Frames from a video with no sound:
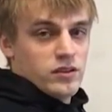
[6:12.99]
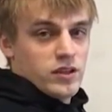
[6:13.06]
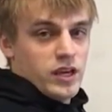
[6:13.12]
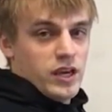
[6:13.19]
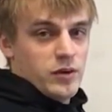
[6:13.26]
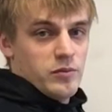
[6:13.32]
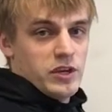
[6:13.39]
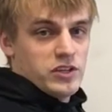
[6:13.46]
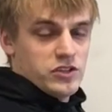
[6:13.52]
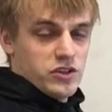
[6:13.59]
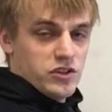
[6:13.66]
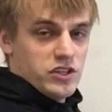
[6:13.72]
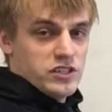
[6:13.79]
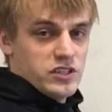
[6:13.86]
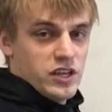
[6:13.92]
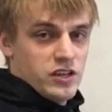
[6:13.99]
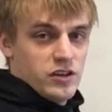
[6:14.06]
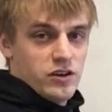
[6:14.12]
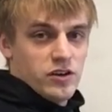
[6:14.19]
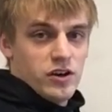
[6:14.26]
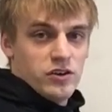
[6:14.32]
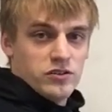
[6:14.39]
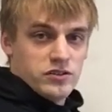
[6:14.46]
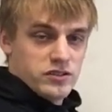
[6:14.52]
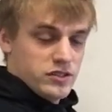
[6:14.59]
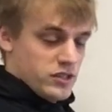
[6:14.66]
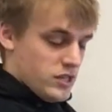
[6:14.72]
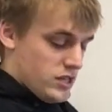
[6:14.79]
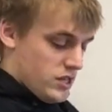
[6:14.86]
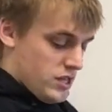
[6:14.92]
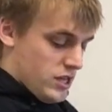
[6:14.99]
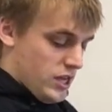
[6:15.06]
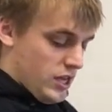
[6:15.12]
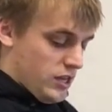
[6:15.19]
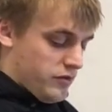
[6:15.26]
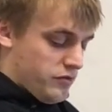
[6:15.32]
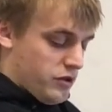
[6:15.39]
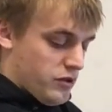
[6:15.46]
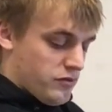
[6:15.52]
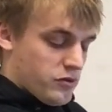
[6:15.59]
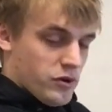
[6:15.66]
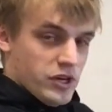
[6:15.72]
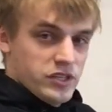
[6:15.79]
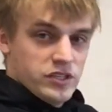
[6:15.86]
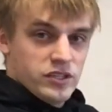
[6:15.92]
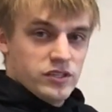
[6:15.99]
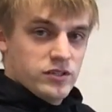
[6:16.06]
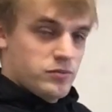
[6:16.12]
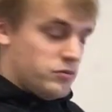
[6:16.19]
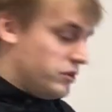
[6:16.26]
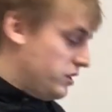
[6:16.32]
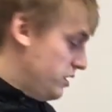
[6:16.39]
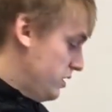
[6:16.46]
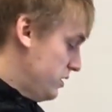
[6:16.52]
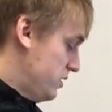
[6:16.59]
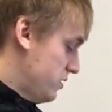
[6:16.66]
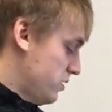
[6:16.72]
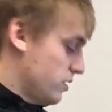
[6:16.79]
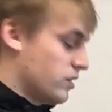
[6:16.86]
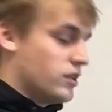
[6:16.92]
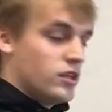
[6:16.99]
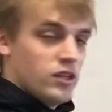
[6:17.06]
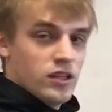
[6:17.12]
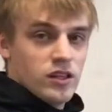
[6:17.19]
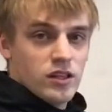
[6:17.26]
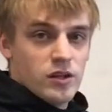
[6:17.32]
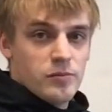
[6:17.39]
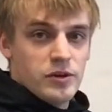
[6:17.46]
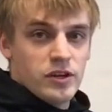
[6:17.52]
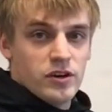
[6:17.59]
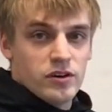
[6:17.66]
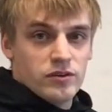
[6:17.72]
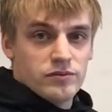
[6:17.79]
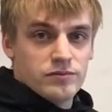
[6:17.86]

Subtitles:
Okay, make sure these get in your notes, and if you have questions, please let me know.